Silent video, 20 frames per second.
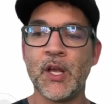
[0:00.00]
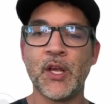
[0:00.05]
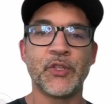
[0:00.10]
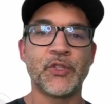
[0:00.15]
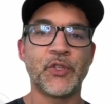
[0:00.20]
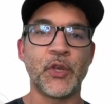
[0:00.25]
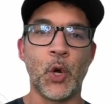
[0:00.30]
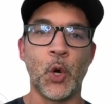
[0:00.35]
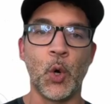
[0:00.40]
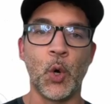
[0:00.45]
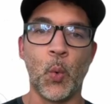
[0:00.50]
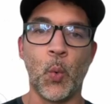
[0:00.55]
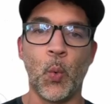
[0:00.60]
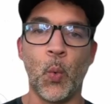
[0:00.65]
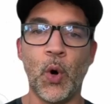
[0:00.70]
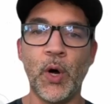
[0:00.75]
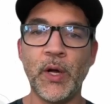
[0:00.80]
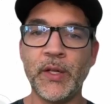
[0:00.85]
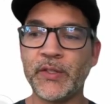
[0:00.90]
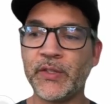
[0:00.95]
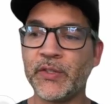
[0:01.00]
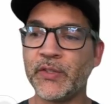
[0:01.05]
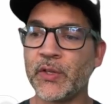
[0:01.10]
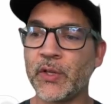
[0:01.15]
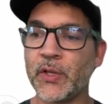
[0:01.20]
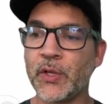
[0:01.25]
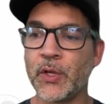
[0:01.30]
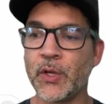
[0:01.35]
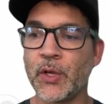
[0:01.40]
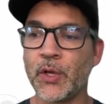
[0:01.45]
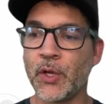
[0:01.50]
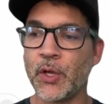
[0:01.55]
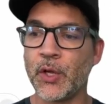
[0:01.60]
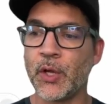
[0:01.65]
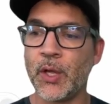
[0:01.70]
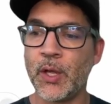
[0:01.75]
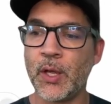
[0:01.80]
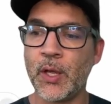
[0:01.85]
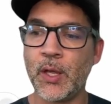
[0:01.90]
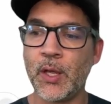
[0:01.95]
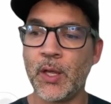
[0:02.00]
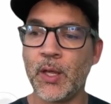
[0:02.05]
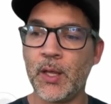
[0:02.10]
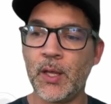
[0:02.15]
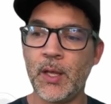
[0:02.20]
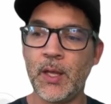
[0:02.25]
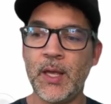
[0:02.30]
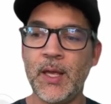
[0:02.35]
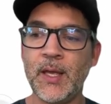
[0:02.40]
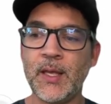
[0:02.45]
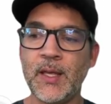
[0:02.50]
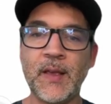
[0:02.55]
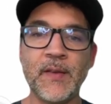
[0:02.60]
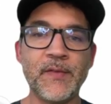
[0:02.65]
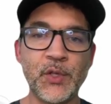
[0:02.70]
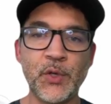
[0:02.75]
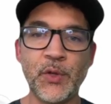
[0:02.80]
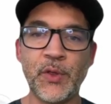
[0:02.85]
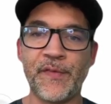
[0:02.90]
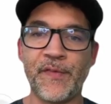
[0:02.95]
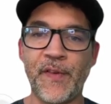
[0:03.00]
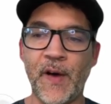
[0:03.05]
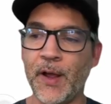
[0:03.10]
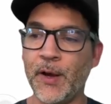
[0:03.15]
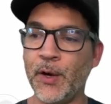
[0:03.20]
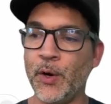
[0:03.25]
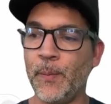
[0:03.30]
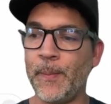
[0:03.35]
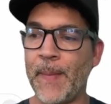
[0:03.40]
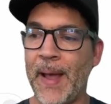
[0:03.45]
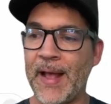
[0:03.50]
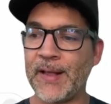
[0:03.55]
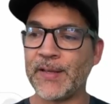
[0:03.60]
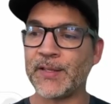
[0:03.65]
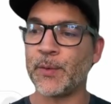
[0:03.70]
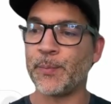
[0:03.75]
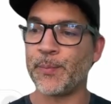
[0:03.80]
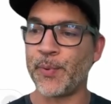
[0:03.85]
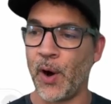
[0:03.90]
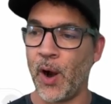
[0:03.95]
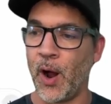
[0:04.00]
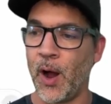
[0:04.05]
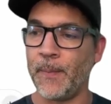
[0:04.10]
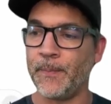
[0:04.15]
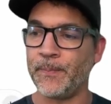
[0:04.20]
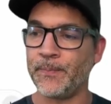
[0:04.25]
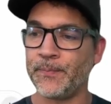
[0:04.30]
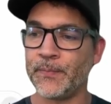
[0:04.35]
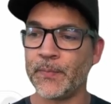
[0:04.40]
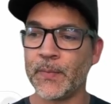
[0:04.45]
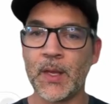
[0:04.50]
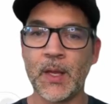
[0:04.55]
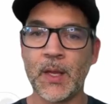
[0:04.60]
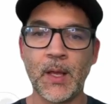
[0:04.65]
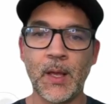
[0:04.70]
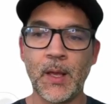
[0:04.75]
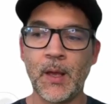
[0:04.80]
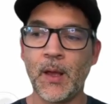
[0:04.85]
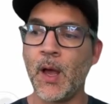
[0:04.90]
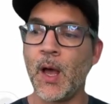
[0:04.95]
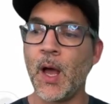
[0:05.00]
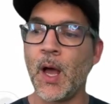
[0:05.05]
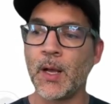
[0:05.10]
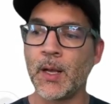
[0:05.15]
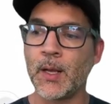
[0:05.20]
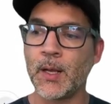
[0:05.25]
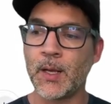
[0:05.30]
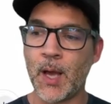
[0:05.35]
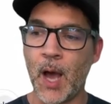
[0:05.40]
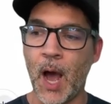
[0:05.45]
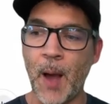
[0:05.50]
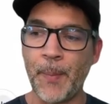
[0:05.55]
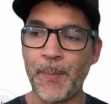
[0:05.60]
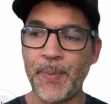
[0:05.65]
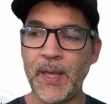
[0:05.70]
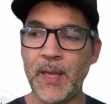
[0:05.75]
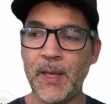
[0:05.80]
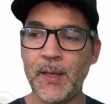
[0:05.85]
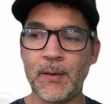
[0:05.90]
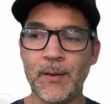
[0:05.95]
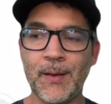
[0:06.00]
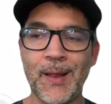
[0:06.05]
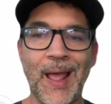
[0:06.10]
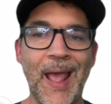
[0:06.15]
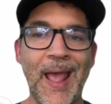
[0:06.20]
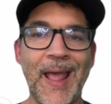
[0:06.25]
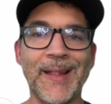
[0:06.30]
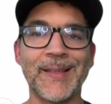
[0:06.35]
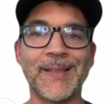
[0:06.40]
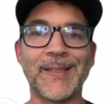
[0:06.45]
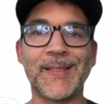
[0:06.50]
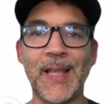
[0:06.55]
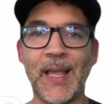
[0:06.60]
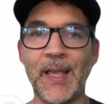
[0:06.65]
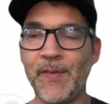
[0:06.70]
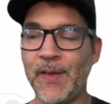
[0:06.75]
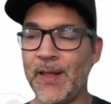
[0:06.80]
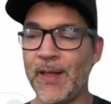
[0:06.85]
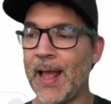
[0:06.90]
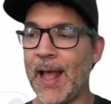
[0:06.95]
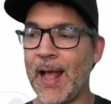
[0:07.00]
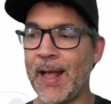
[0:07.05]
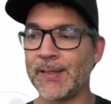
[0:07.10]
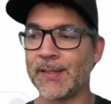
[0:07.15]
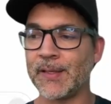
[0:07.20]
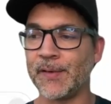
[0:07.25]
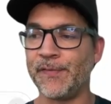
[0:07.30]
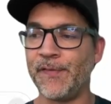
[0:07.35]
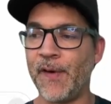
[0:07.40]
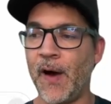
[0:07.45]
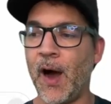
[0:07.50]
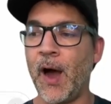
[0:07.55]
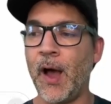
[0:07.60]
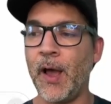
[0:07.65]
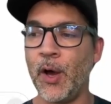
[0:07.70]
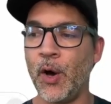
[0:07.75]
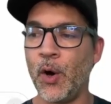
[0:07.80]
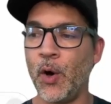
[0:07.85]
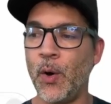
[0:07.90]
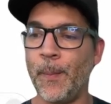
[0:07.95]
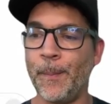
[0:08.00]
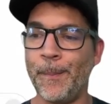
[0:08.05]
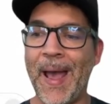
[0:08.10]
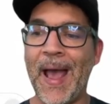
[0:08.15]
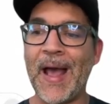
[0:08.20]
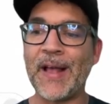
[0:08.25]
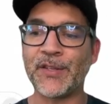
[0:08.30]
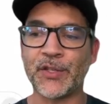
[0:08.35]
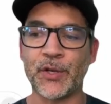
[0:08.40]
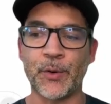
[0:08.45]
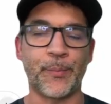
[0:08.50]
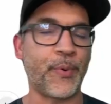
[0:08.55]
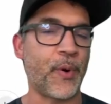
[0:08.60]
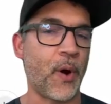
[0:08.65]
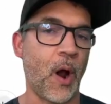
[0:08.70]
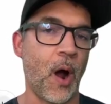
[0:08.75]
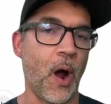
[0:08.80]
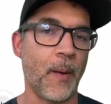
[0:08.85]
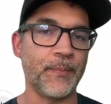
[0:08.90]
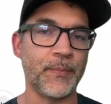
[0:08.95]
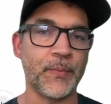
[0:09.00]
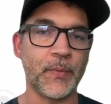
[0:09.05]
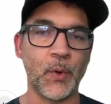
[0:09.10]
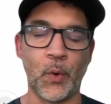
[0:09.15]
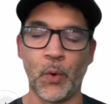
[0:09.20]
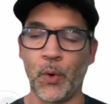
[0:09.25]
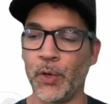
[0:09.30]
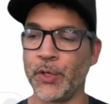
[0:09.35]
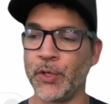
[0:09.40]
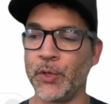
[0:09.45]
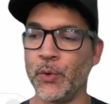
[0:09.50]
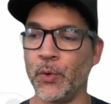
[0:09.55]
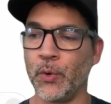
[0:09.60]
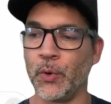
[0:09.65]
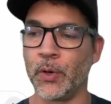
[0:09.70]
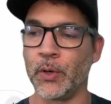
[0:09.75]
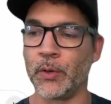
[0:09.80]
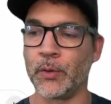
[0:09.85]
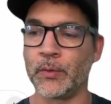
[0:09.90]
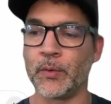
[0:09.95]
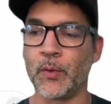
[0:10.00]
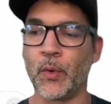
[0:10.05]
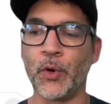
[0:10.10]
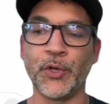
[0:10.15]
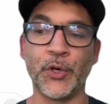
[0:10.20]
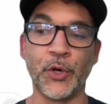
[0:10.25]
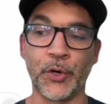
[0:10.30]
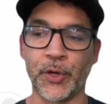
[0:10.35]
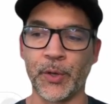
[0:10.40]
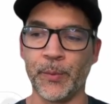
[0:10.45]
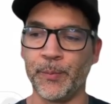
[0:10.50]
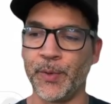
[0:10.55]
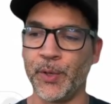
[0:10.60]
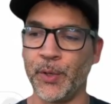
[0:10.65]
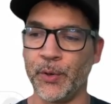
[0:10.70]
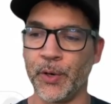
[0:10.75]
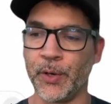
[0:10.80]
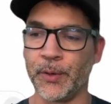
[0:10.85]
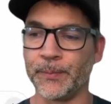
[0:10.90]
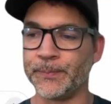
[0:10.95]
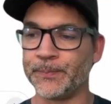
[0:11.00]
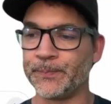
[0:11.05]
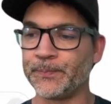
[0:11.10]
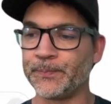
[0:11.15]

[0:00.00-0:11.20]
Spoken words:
So once it gives you the final master prompt, copy it and save it as a file, master prompt on your computer.